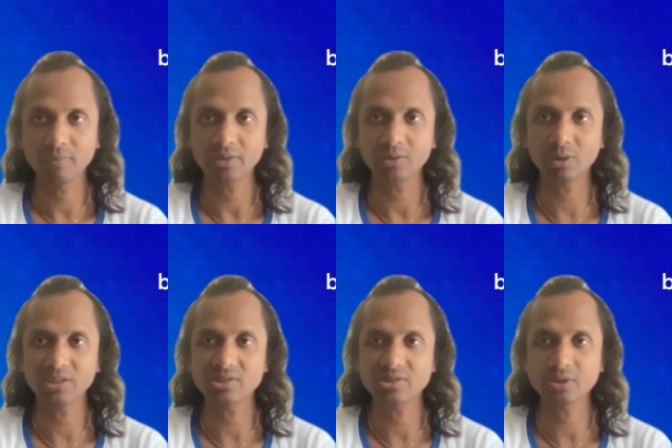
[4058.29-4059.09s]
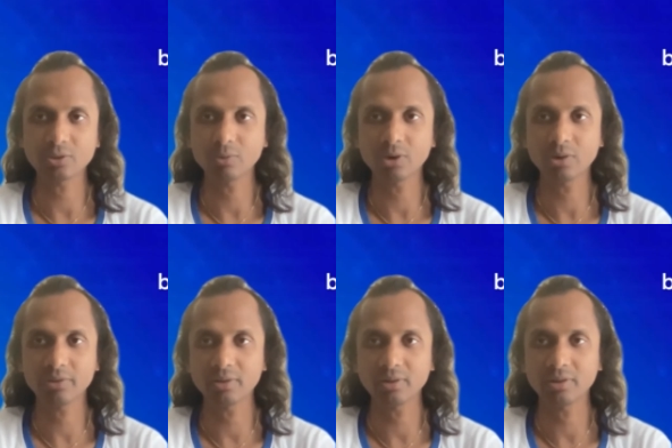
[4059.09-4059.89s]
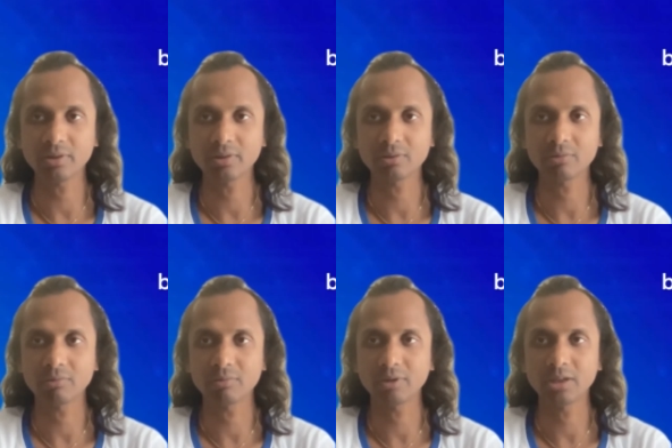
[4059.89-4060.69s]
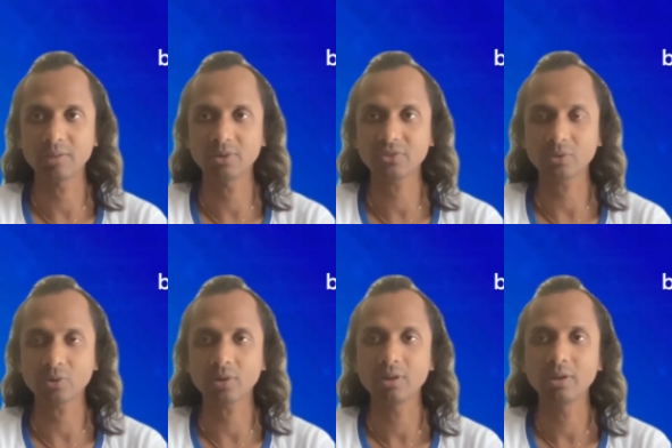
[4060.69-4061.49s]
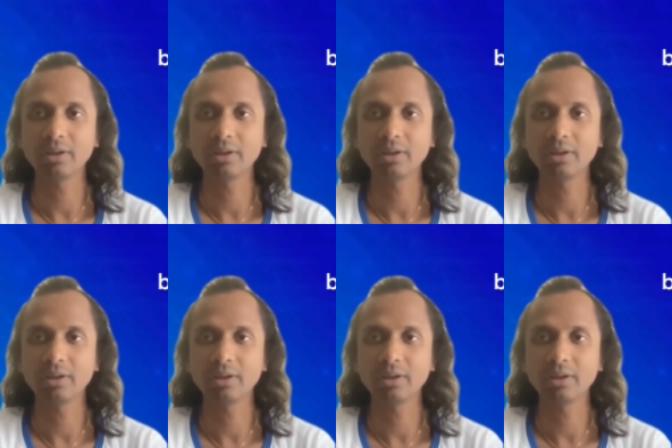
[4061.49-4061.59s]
Otherwise, it's not worth to invest at all.